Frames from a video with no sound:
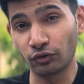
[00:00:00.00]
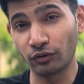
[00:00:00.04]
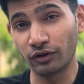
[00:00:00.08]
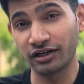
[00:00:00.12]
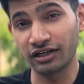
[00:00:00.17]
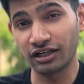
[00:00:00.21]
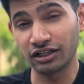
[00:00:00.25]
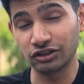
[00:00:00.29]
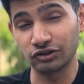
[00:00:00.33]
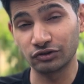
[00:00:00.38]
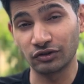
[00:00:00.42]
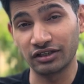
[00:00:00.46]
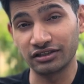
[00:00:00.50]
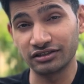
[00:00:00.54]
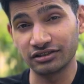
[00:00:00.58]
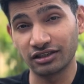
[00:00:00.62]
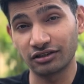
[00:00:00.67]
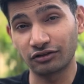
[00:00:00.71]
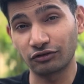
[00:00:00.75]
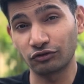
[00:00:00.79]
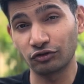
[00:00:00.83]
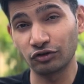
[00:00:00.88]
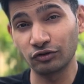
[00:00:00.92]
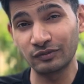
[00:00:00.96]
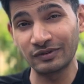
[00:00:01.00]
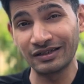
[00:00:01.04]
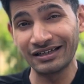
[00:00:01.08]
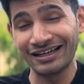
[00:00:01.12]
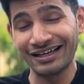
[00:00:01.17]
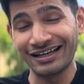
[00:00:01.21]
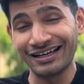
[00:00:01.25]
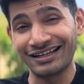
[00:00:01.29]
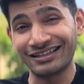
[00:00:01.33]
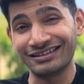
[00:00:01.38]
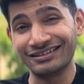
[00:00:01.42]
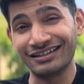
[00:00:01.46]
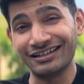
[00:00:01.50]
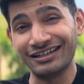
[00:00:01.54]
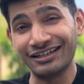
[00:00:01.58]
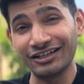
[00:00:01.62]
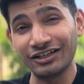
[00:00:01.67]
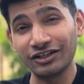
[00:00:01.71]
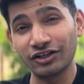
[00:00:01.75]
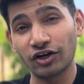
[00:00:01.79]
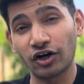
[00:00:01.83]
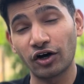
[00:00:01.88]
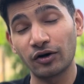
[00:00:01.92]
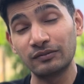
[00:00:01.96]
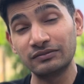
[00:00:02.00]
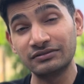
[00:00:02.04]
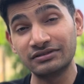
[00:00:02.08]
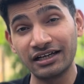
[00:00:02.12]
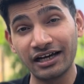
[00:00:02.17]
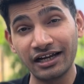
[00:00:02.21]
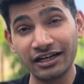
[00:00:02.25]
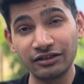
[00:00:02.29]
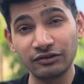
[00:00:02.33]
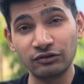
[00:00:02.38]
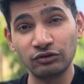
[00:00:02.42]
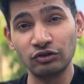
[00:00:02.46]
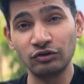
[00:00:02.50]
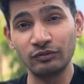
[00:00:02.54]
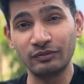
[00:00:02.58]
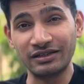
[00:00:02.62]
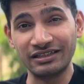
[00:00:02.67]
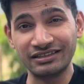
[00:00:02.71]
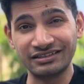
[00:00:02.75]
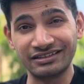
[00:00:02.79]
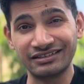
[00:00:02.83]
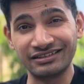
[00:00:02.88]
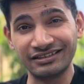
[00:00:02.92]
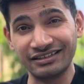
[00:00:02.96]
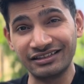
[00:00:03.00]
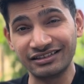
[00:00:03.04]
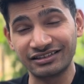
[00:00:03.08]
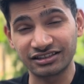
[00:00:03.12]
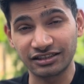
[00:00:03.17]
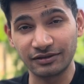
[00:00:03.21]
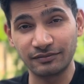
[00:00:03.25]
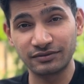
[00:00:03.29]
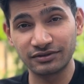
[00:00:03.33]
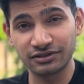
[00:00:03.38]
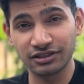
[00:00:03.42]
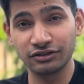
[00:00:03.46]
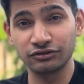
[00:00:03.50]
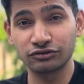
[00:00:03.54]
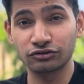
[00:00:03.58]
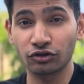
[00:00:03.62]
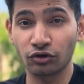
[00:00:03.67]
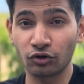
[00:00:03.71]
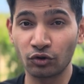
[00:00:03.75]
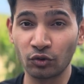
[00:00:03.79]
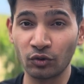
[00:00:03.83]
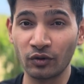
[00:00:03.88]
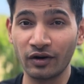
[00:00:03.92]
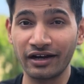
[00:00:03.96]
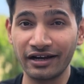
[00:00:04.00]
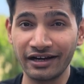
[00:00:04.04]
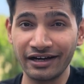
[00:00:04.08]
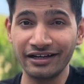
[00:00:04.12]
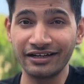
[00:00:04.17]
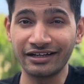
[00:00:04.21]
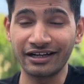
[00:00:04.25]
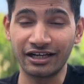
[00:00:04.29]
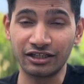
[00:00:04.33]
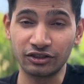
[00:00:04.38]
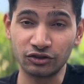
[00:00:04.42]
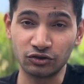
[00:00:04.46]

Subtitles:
ahead and join that group. The link of that group is in the description, so go ahead and